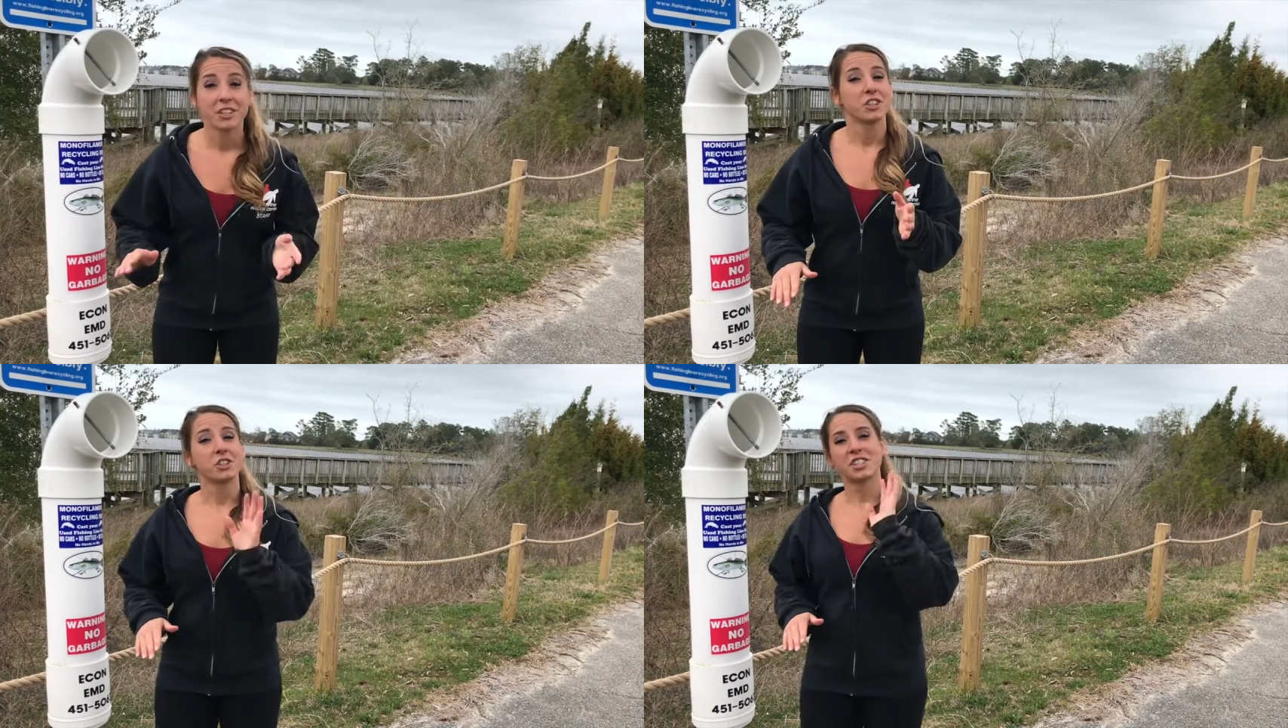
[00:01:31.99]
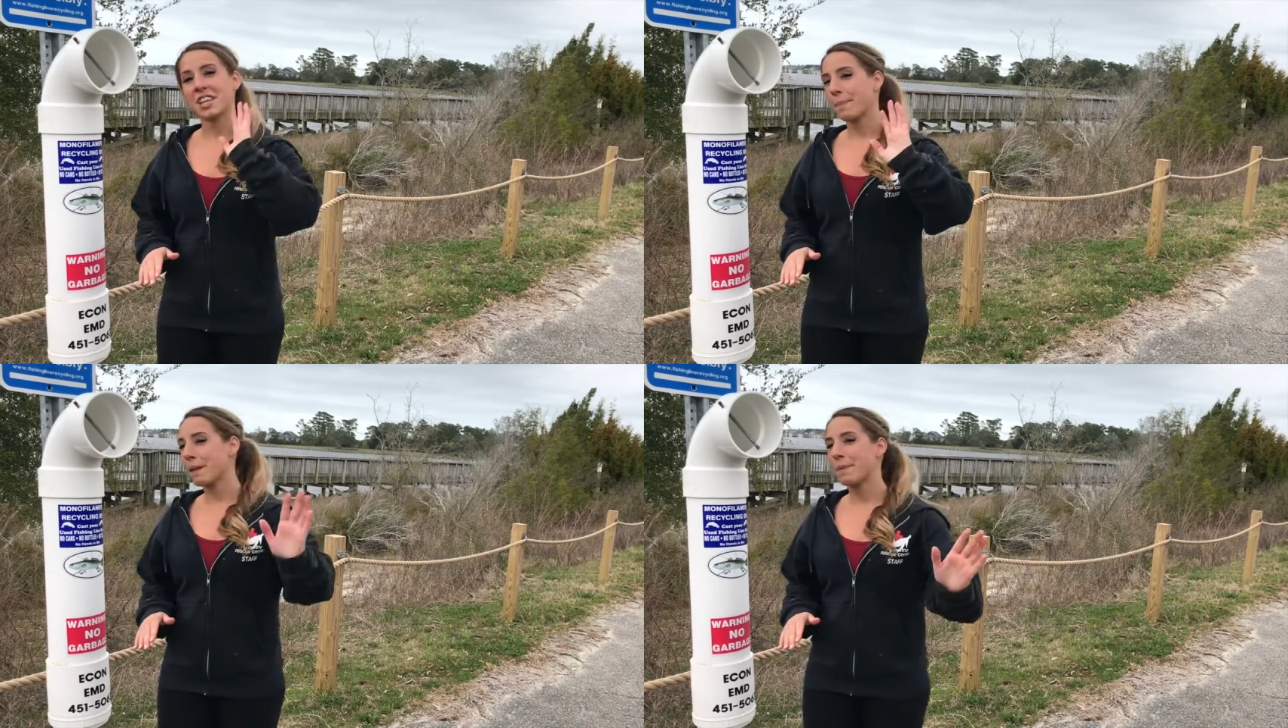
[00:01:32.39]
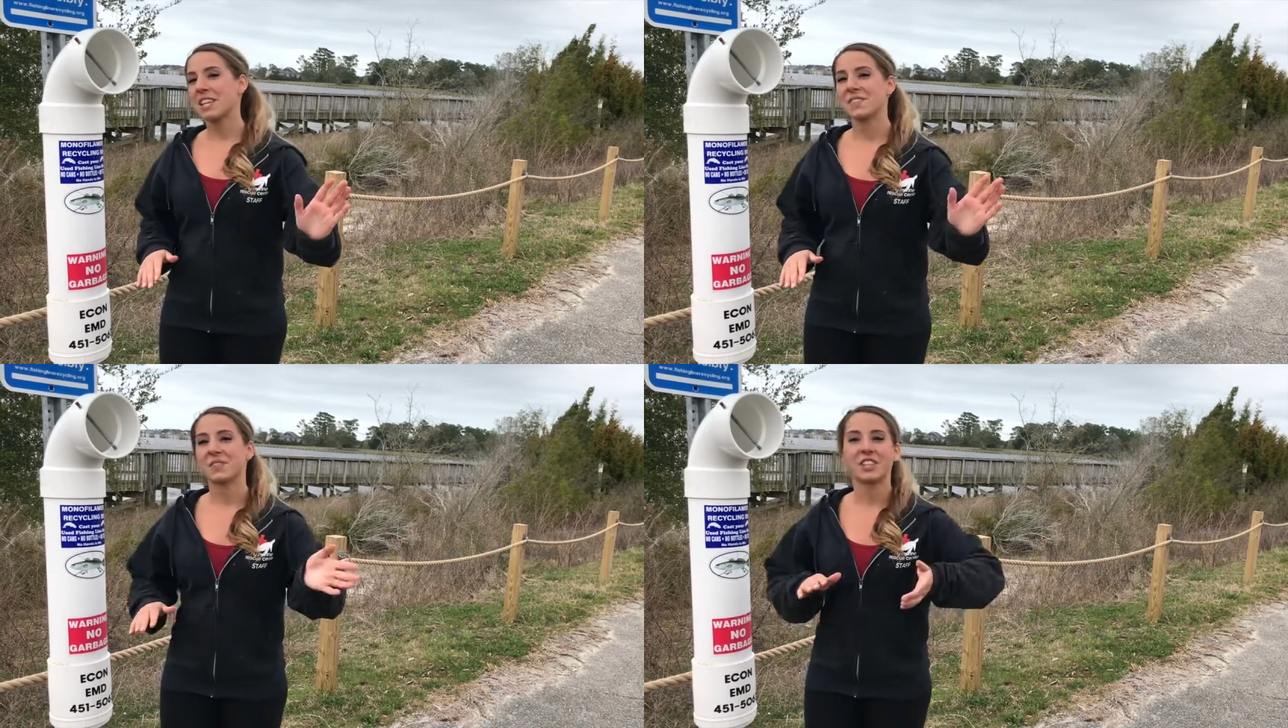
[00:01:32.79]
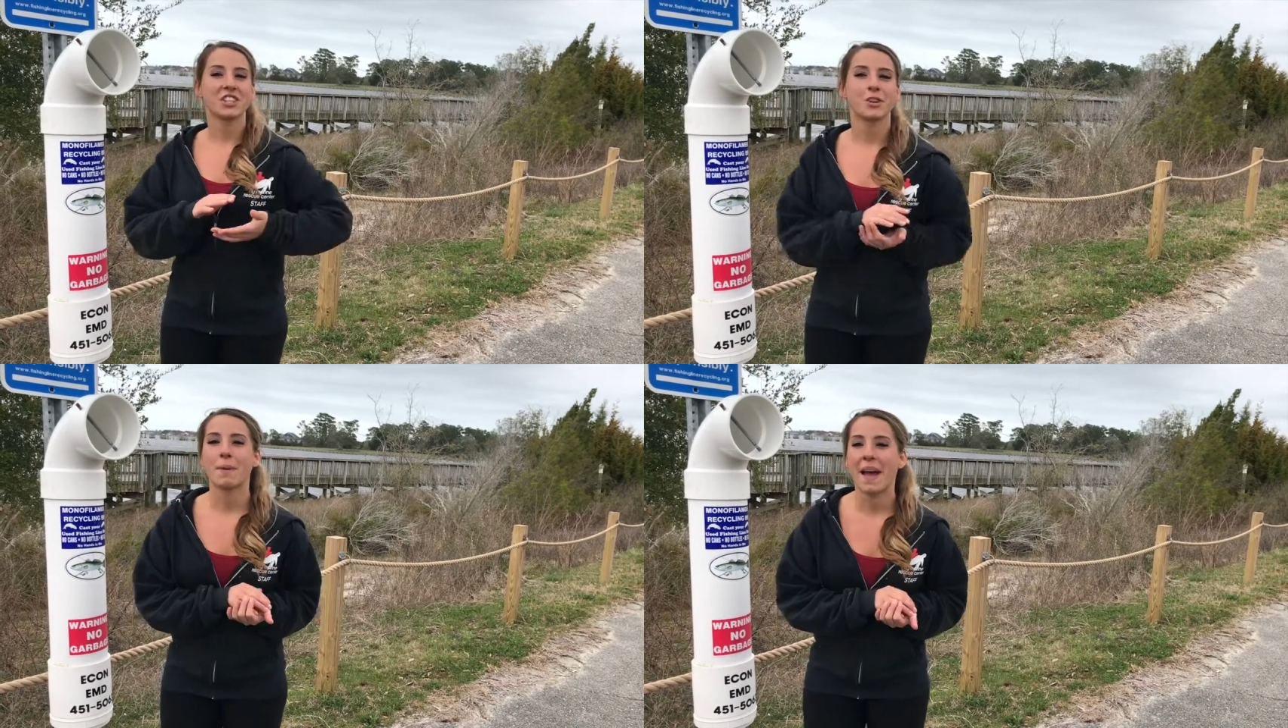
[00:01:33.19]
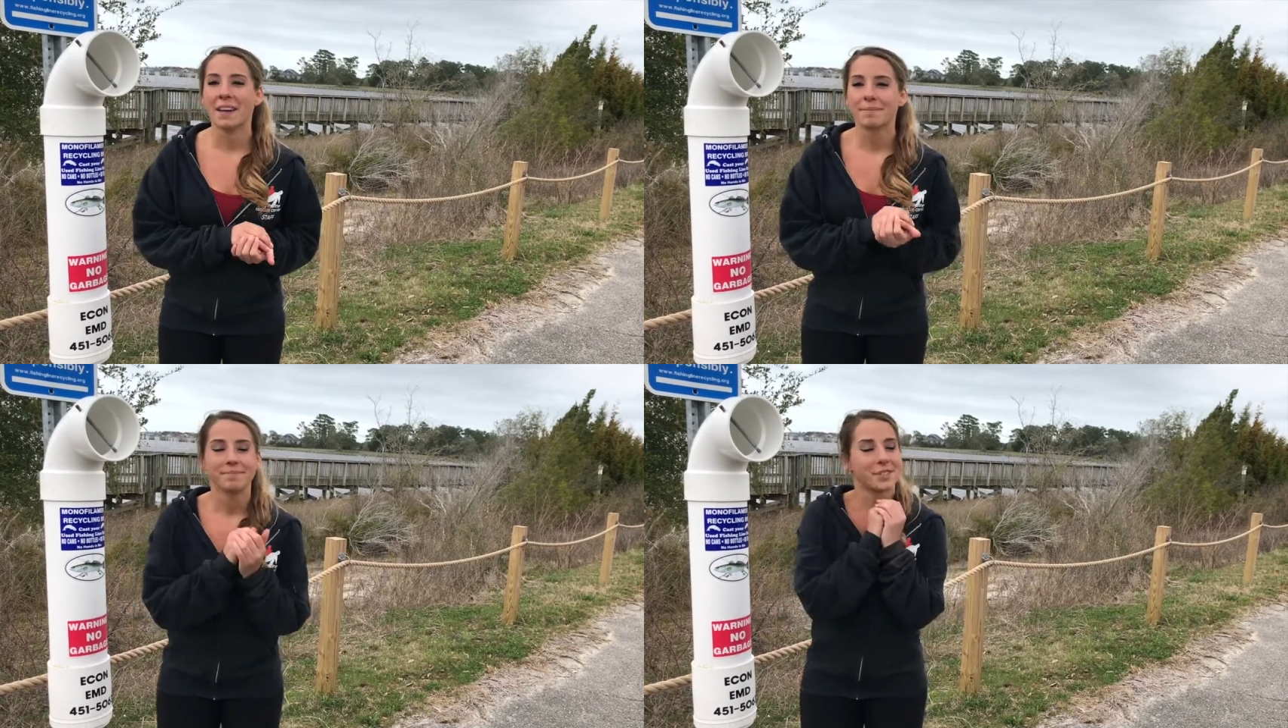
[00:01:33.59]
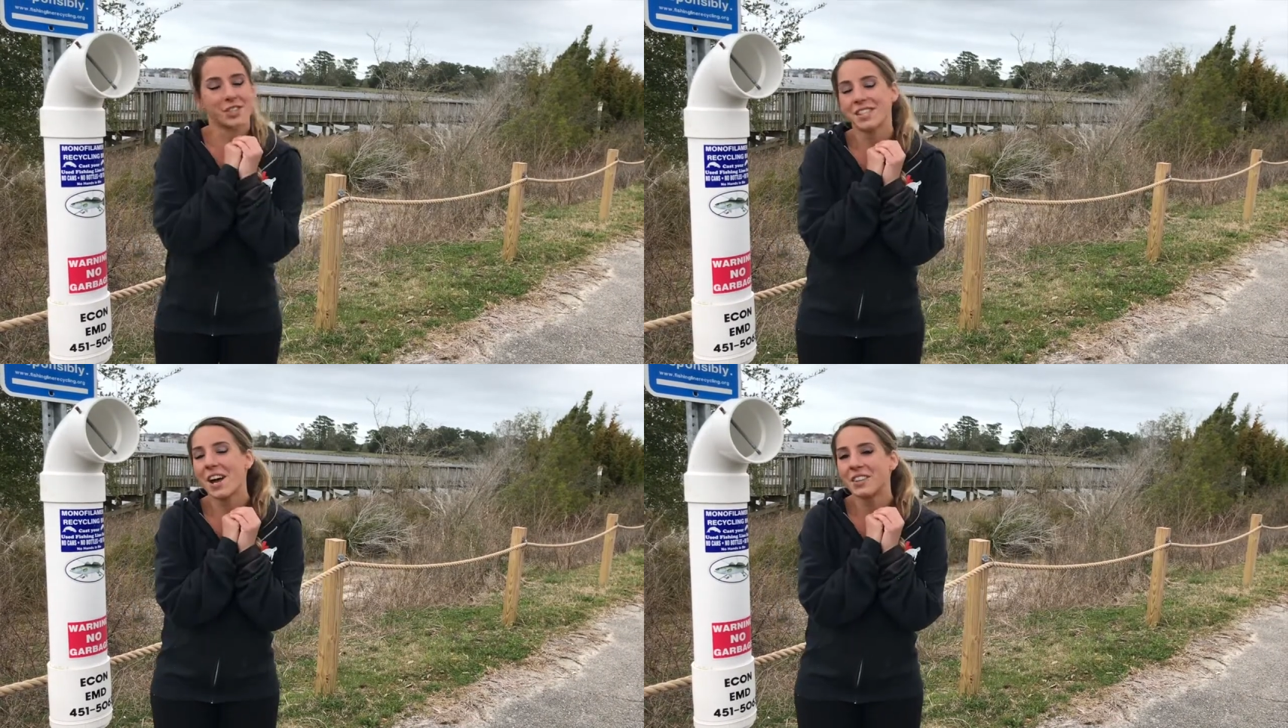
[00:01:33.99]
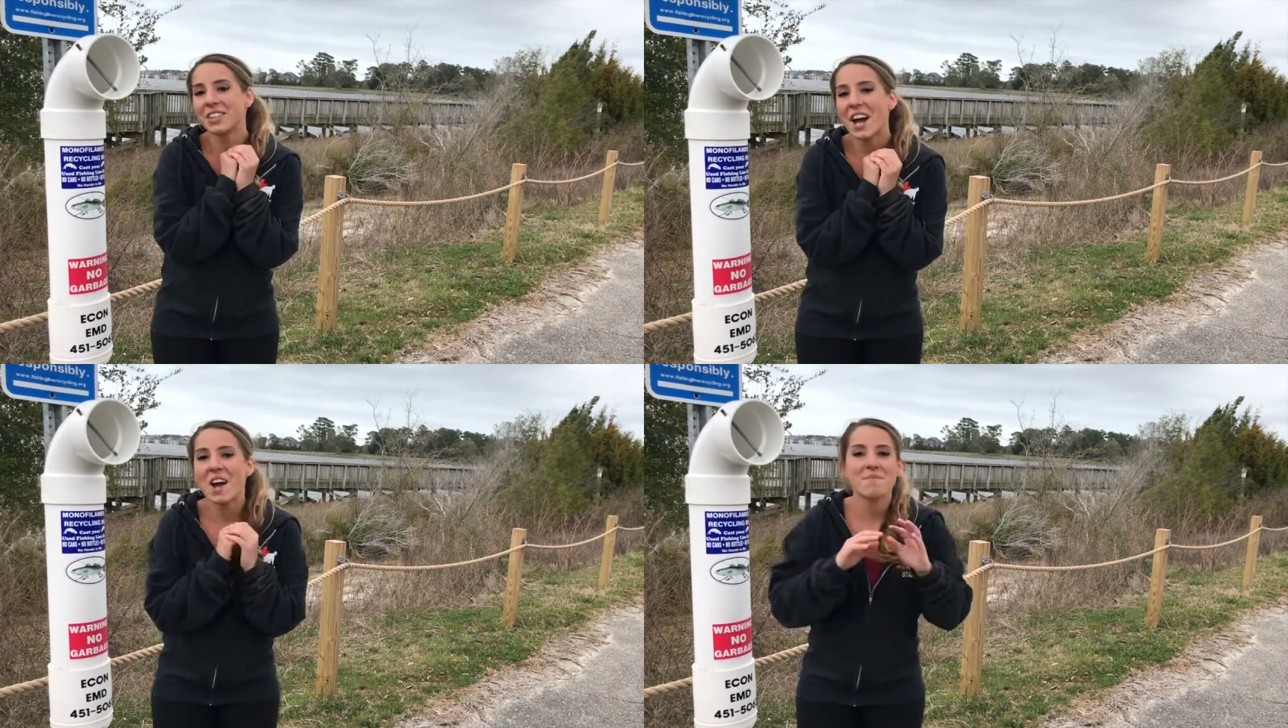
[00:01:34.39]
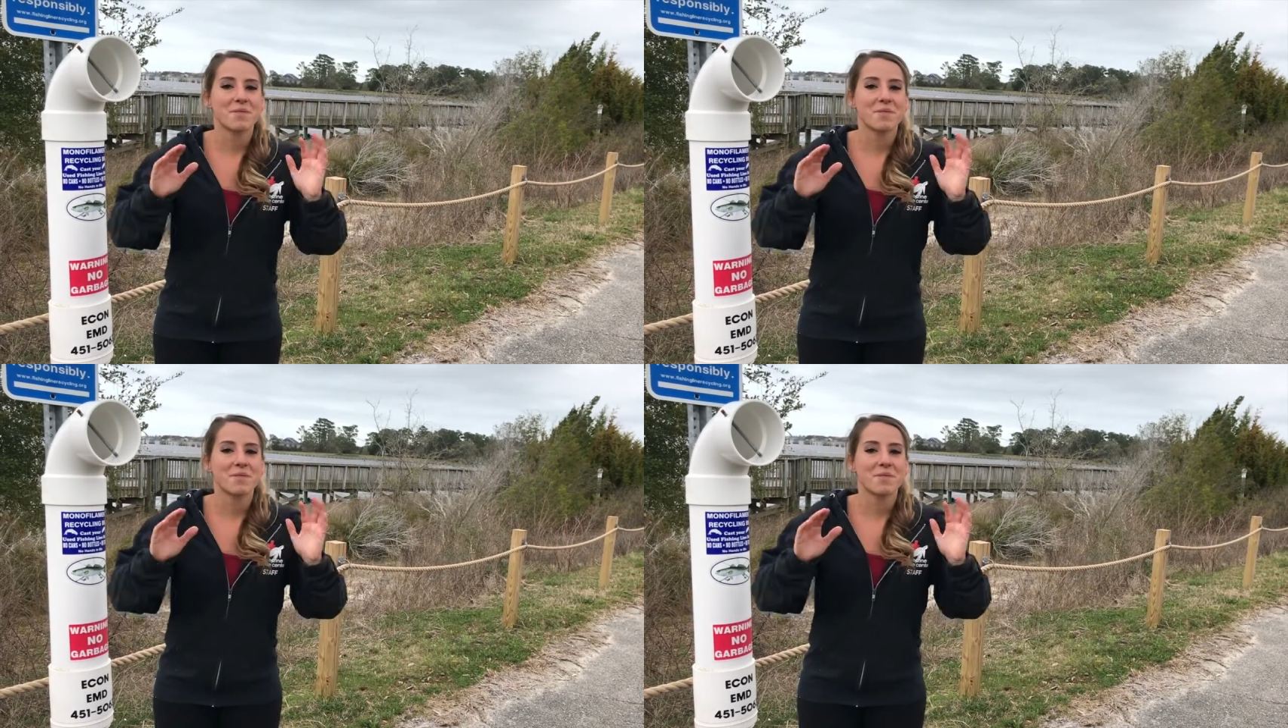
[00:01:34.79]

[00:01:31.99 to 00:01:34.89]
you're sleeping peacefully in your bed, you're snuggled up,